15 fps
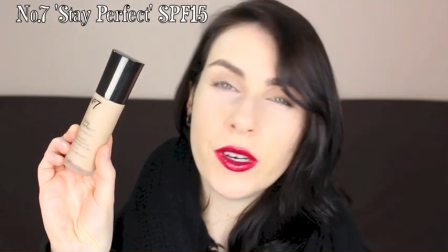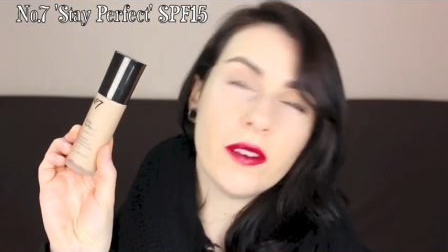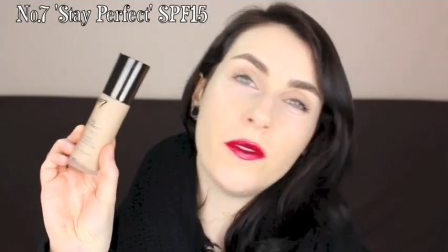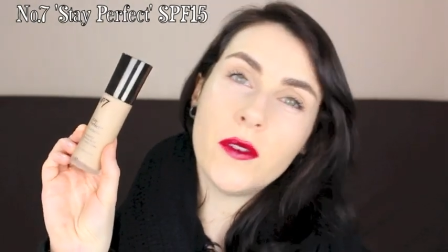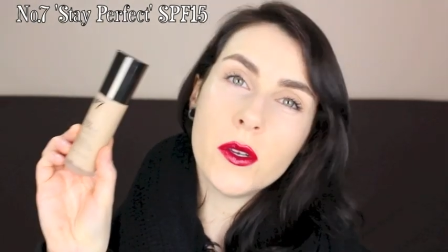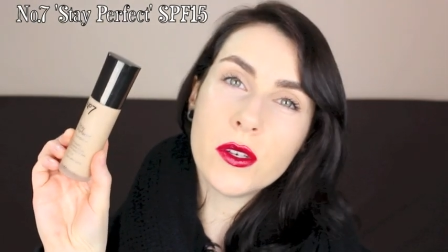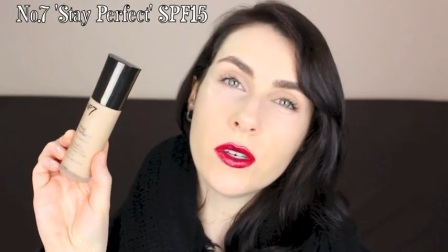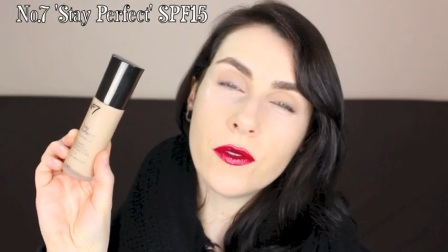It
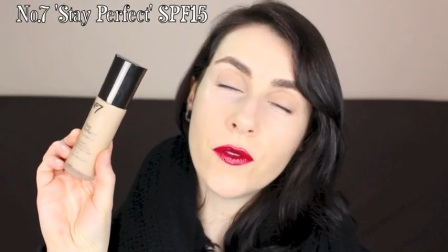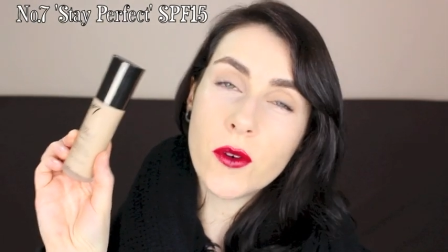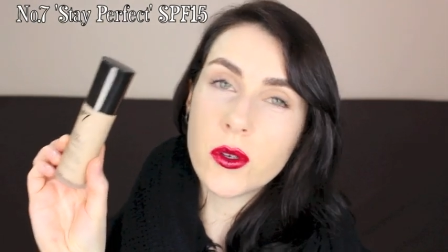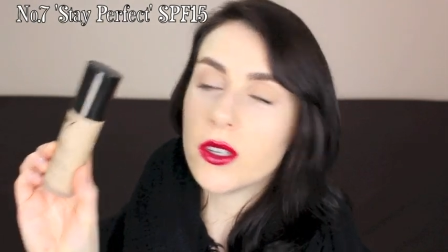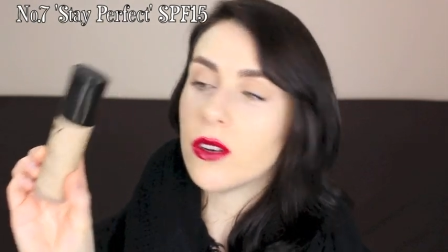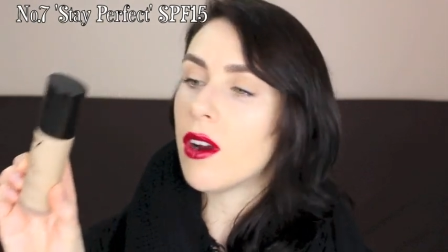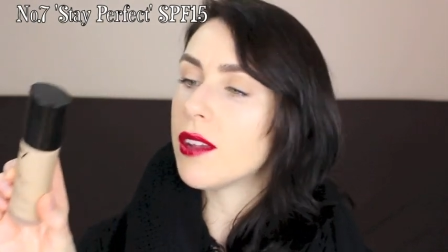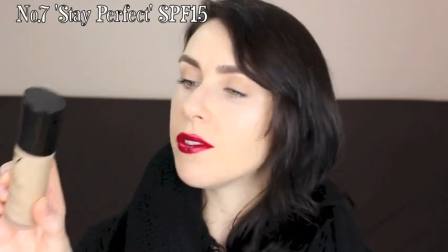
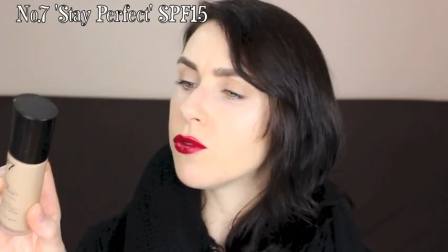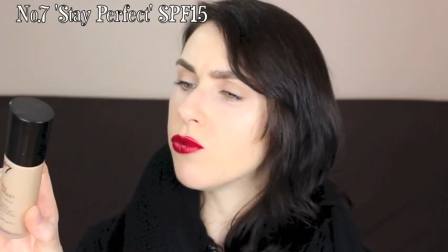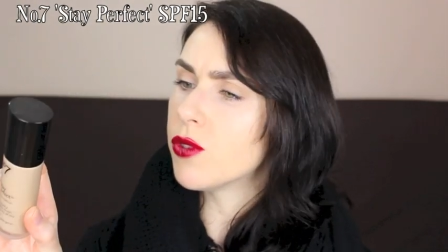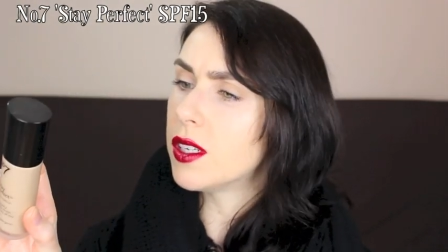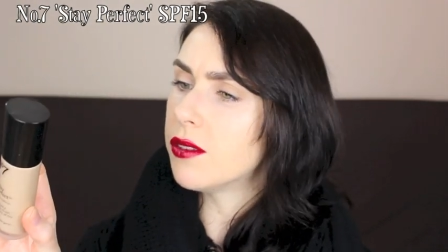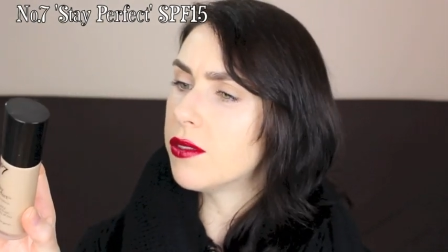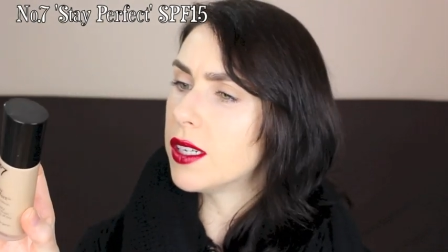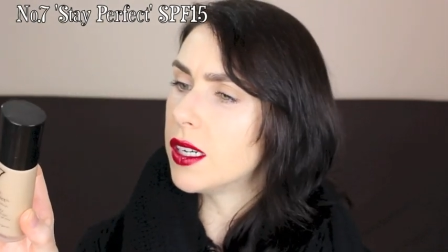photographs
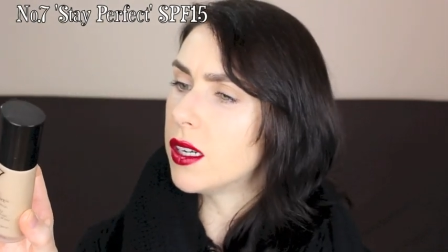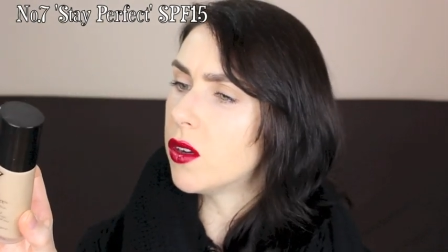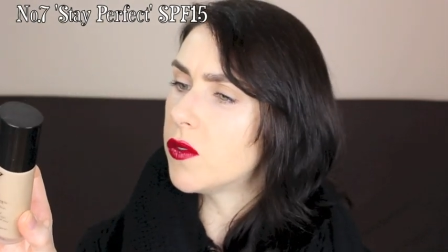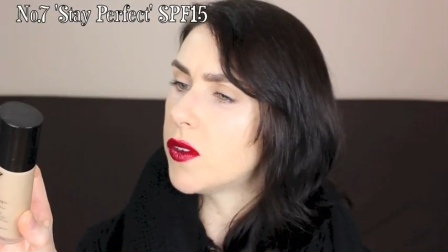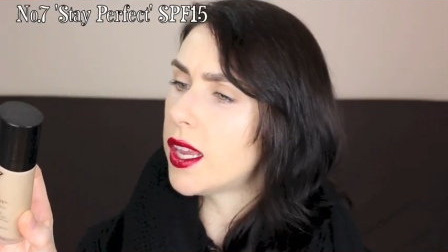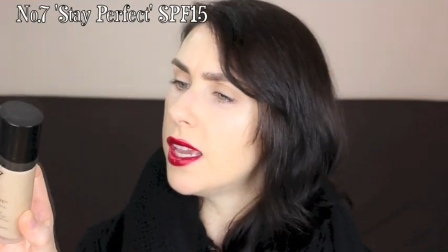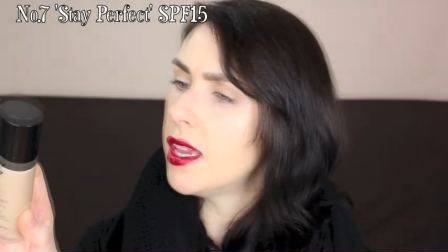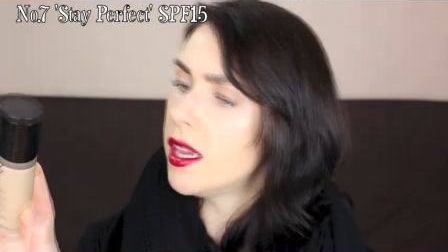really, really
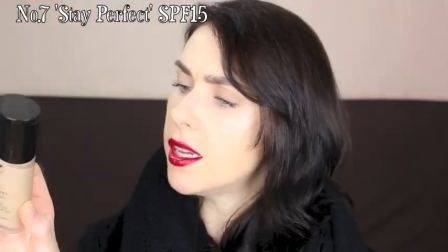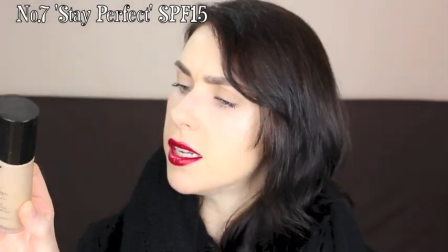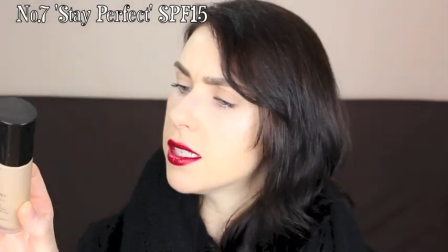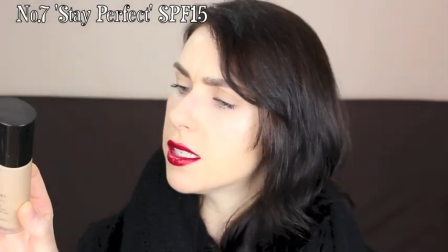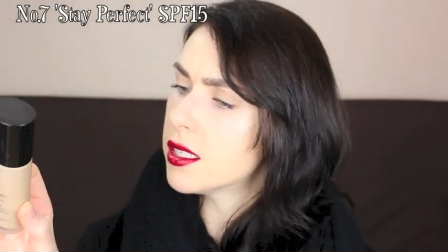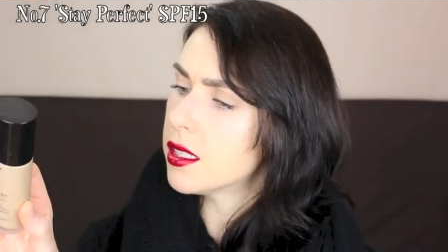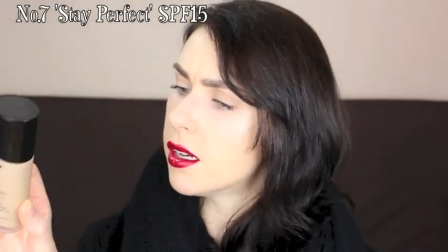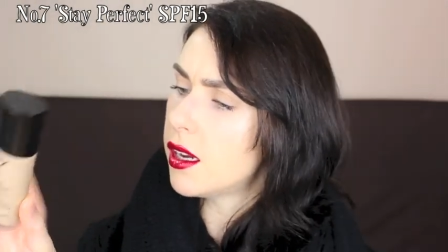lovely. It